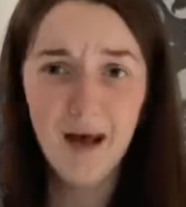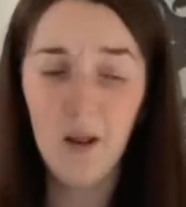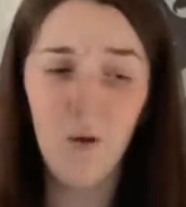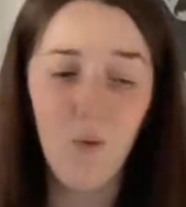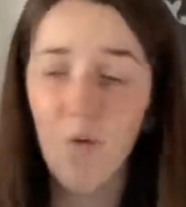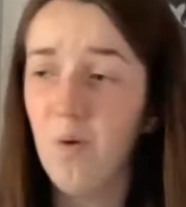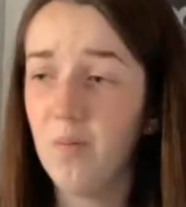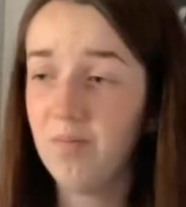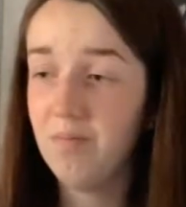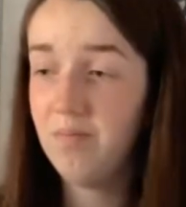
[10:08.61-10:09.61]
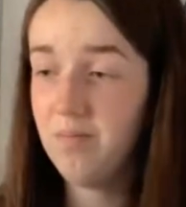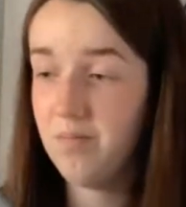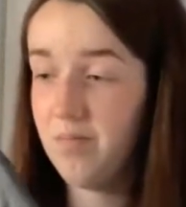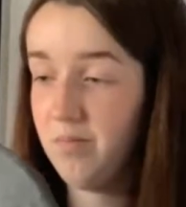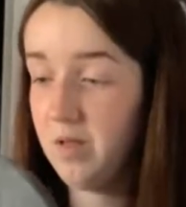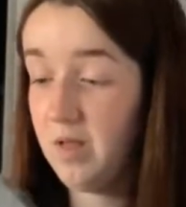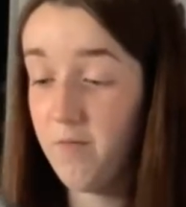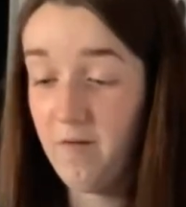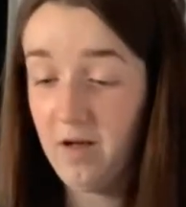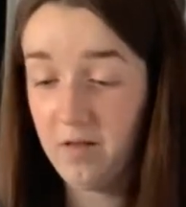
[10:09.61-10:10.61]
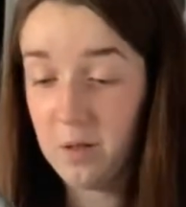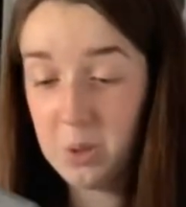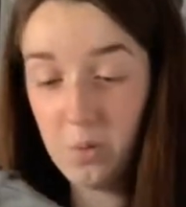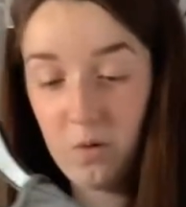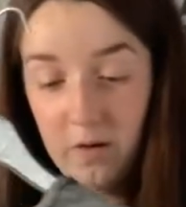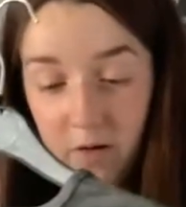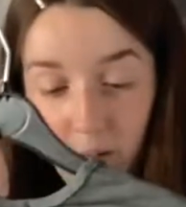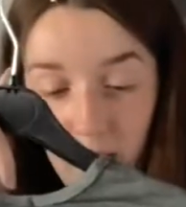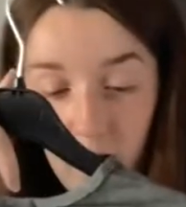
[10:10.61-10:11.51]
I don't know what That I should read on